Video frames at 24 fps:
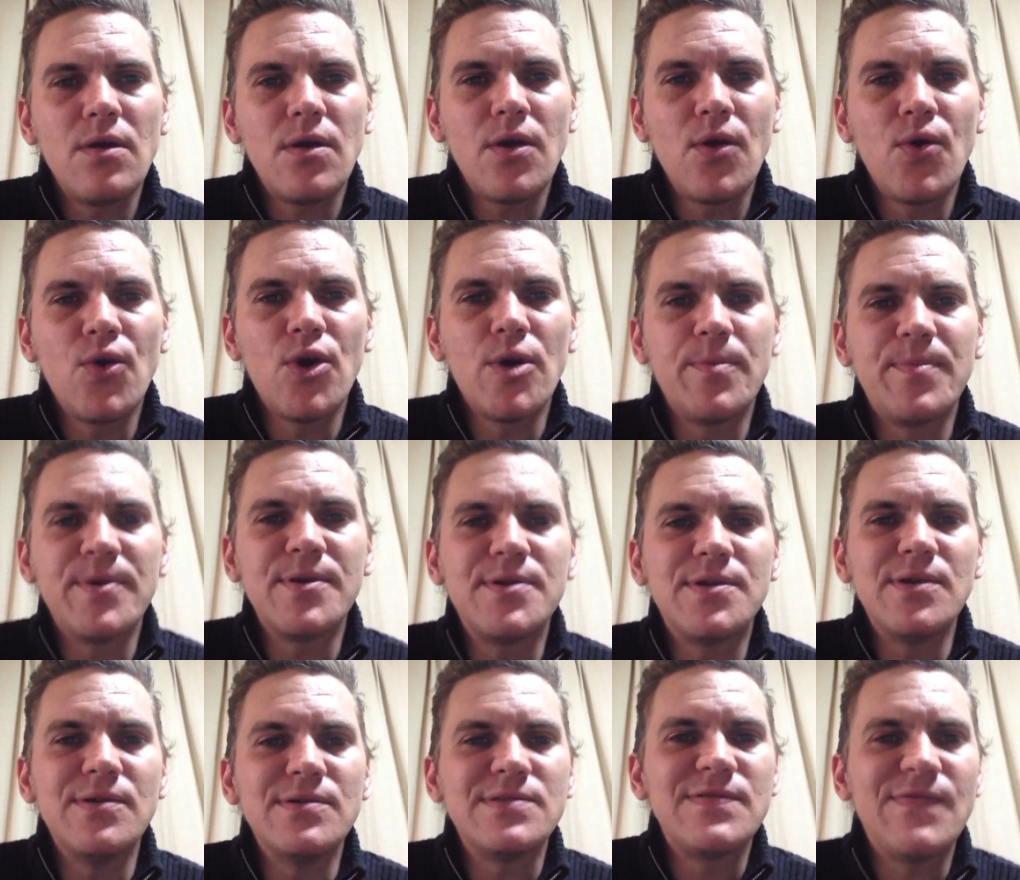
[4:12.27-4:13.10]
who have
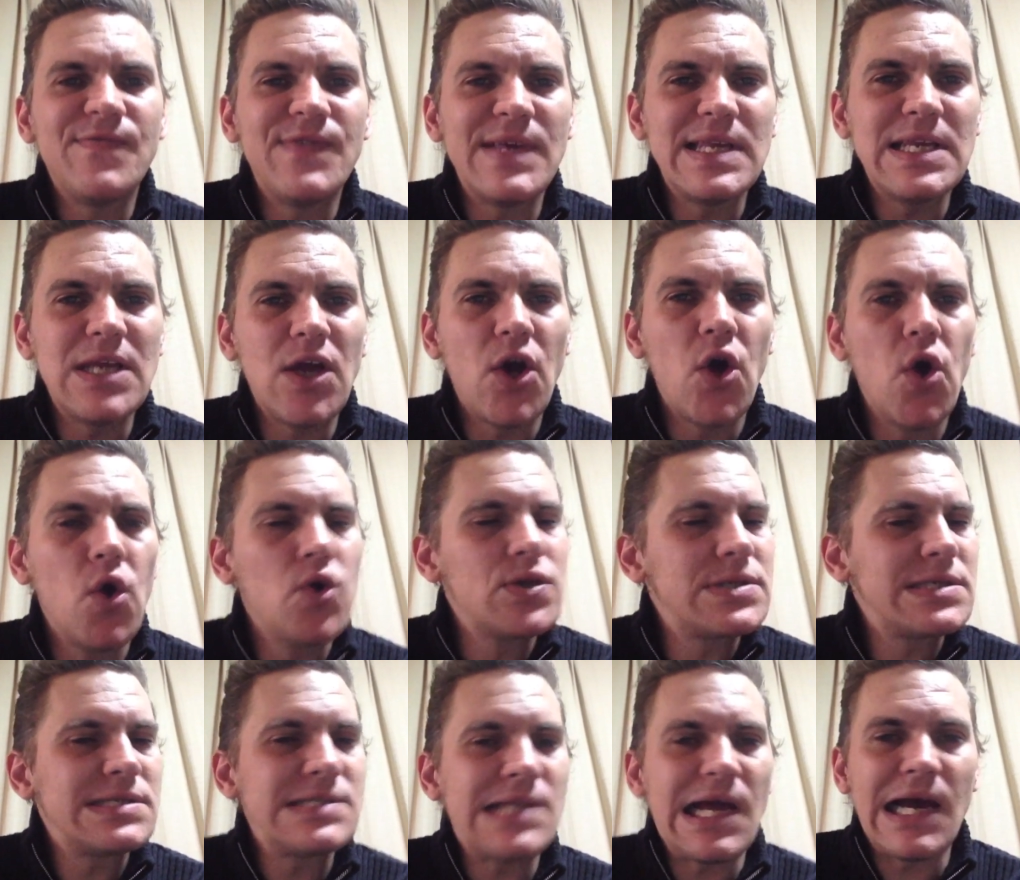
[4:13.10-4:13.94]
produced
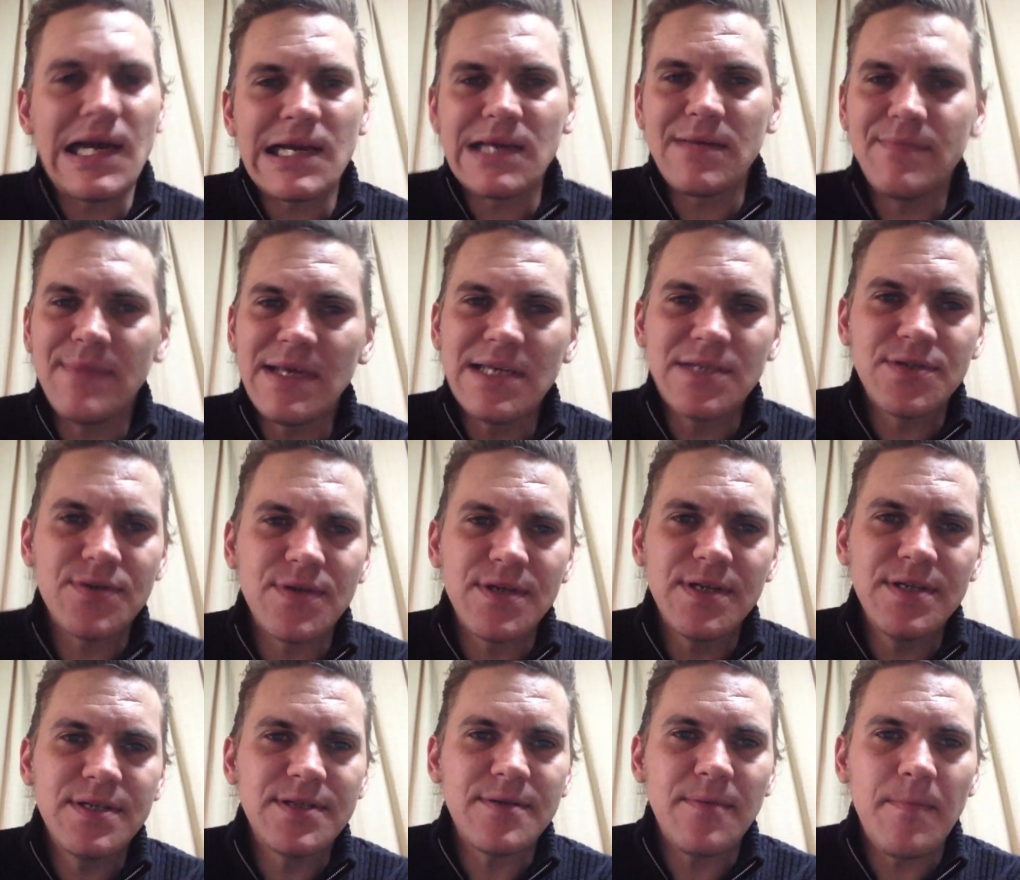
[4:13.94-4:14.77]
videos and
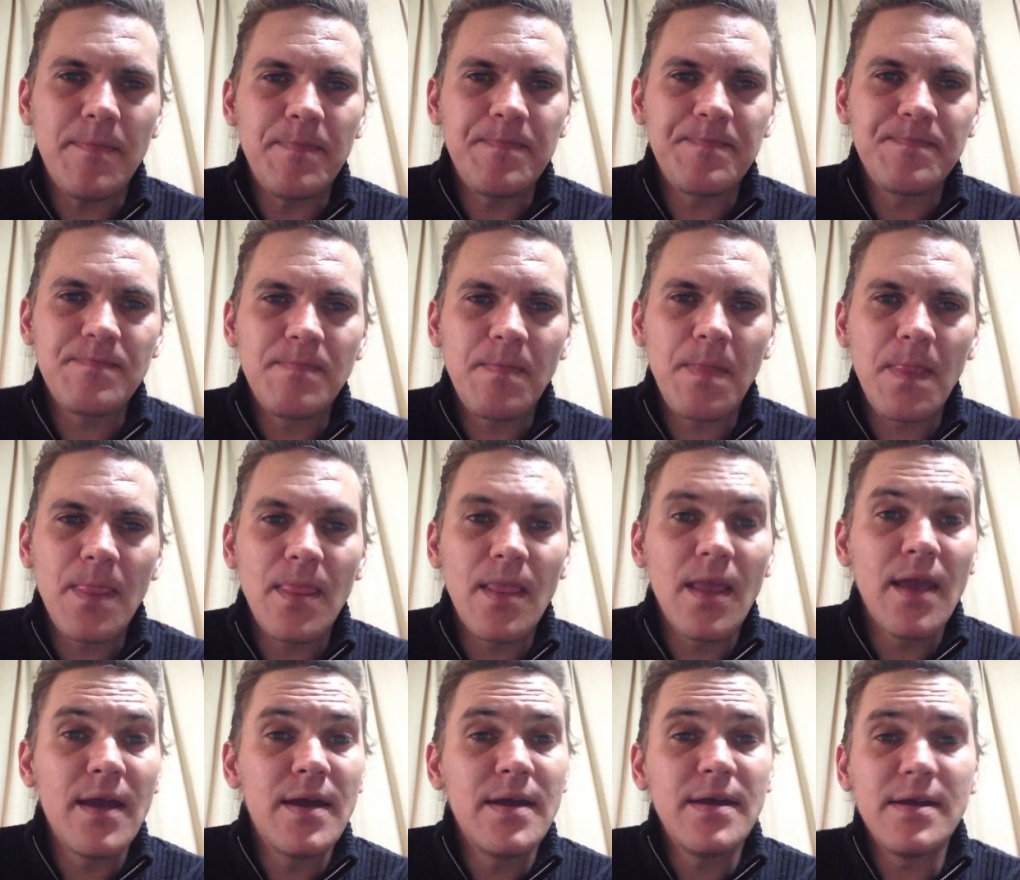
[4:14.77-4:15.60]
documentaries
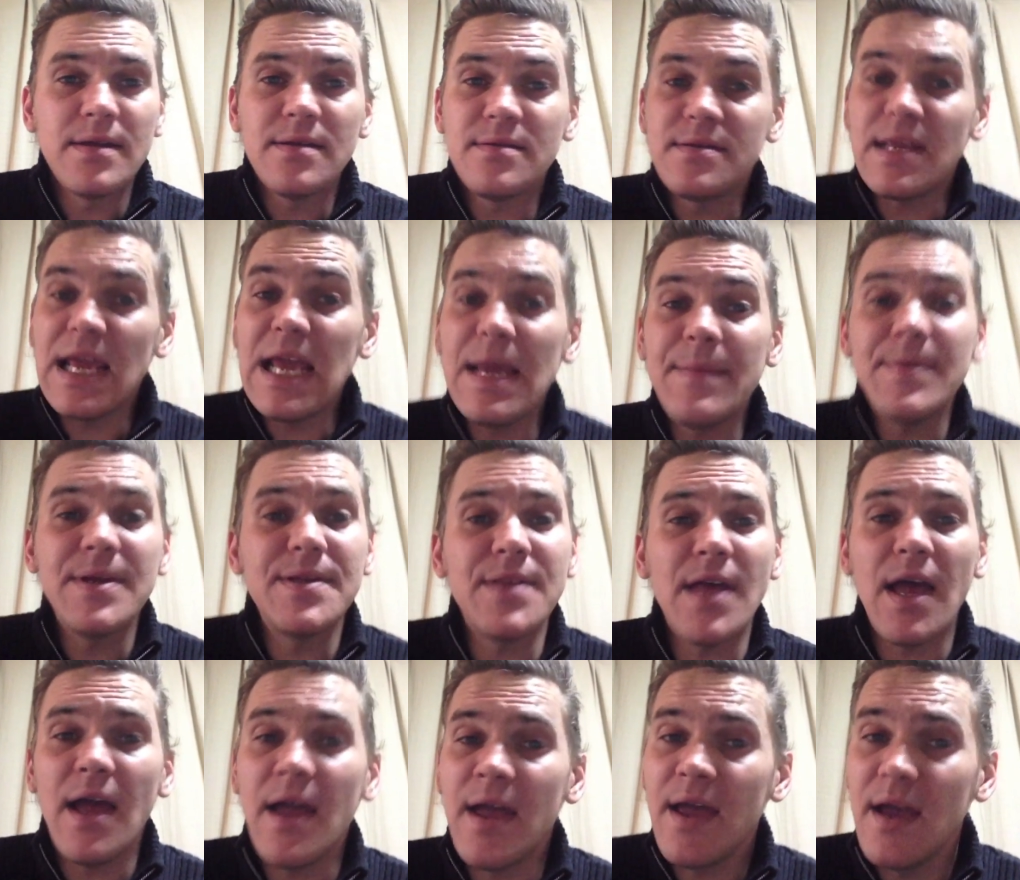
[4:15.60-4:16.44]
damning
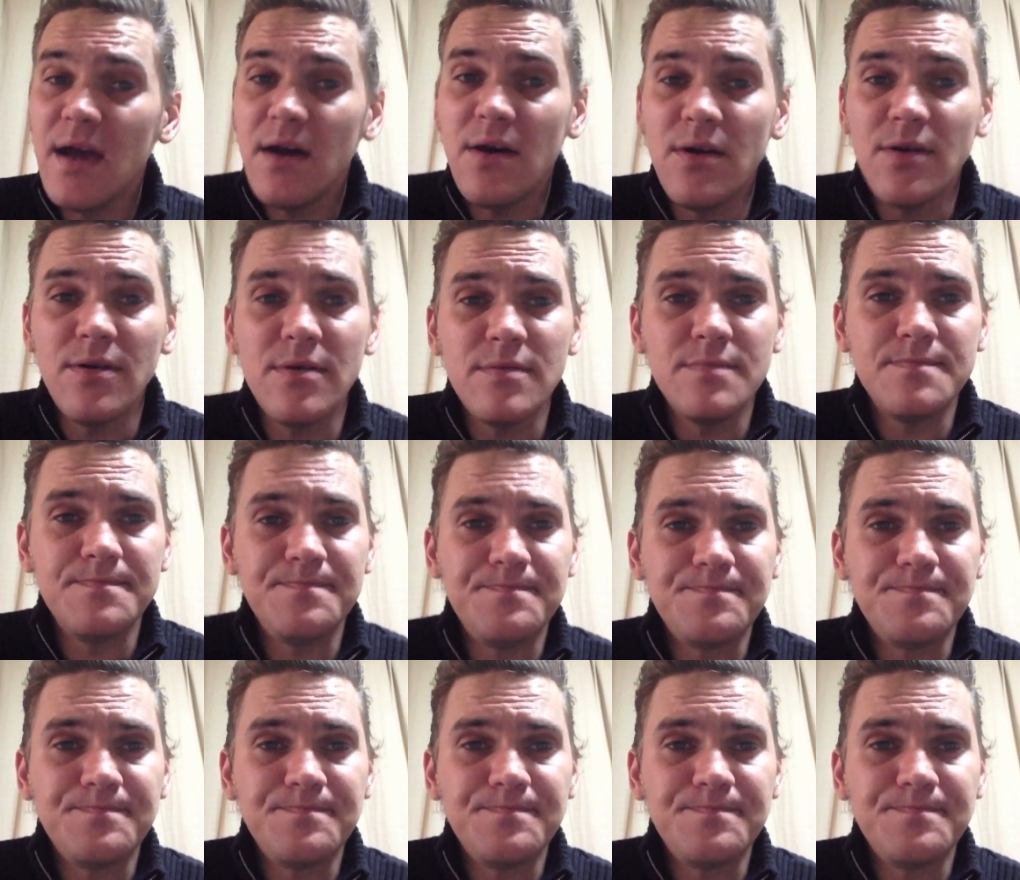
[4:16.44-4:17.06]
the hell